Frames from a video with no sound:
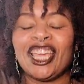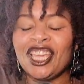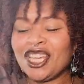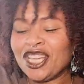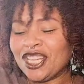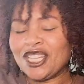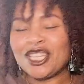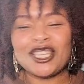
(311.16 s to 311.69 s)

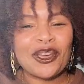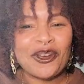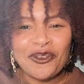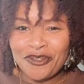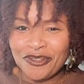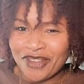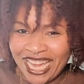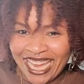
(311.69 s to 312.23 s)
So
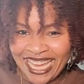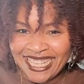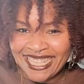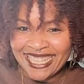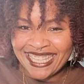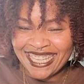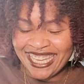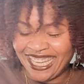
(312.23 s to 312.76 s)

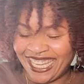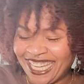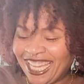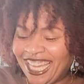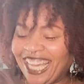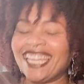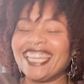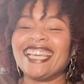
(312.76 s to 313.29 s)
fancy. And
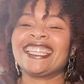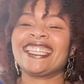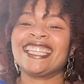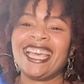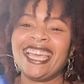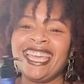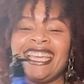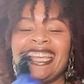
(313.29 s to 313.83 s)
I like
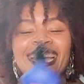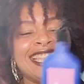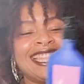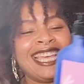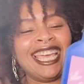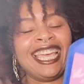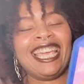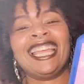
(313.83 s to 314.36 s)
that
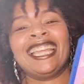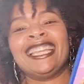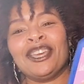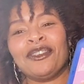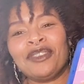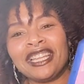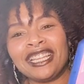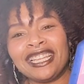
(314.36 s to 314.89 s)
it
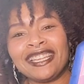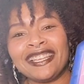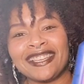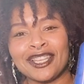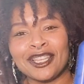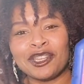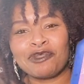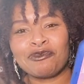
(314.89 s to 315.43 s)
definitely looks a little
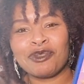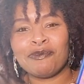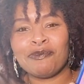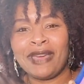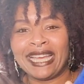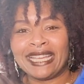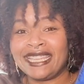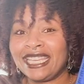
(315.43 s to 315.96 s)
bit
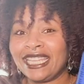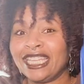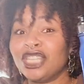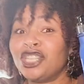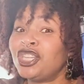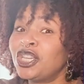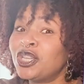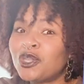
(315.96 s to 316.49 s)
masculine.
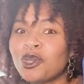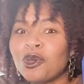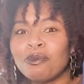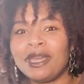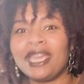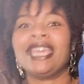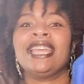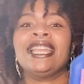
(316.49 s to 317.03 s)

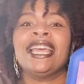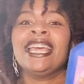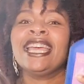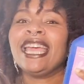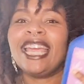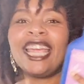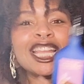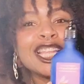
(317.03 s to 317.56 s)
Gentlemen, ain't
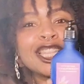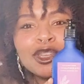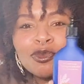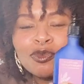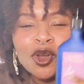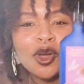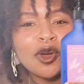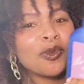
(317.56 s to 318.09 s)
nothing wrong
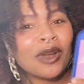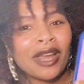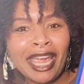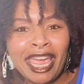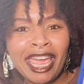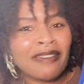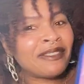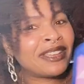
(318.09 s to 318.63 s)
with
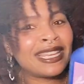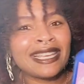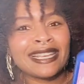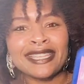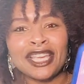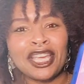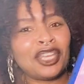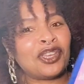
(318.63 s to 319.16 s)
having this in
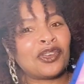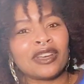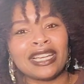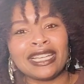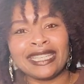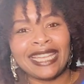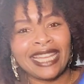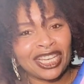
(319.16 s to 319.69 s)
your
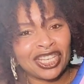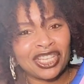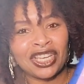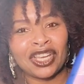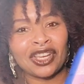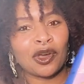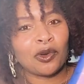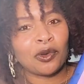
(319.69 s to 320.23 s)
collection.
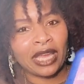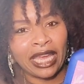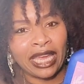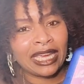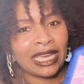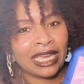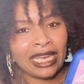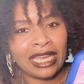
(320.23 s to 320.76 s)
Okay,
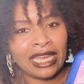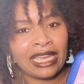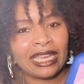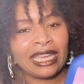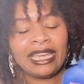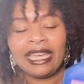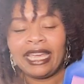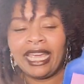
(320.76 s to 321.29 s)
honey?
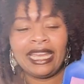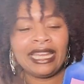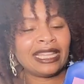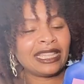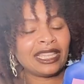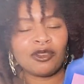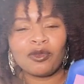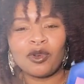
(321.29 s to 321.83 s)
Ain't nothing
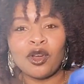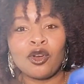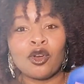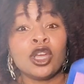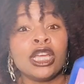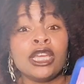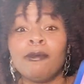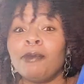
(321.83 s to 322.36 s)
wrong.
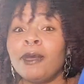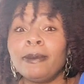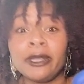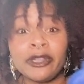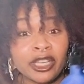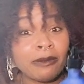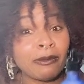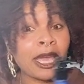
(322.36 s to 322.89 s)
Maybe she
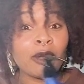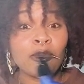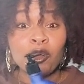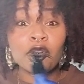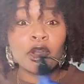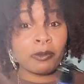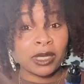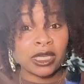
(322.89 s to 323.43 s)
might want a
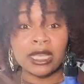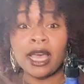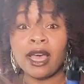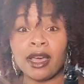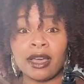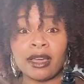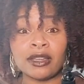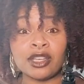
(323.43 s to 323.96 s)
massage.
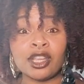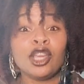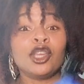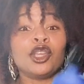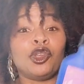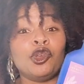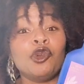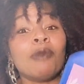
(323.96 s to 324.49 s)
You
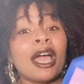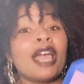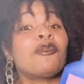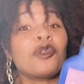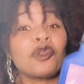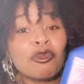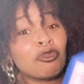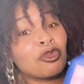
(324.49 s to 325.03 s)
might want to
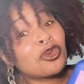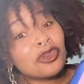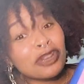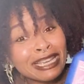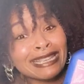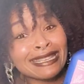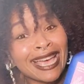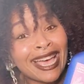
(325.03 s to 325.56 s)
pull this
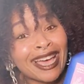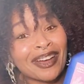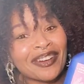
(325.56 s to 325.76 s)
out.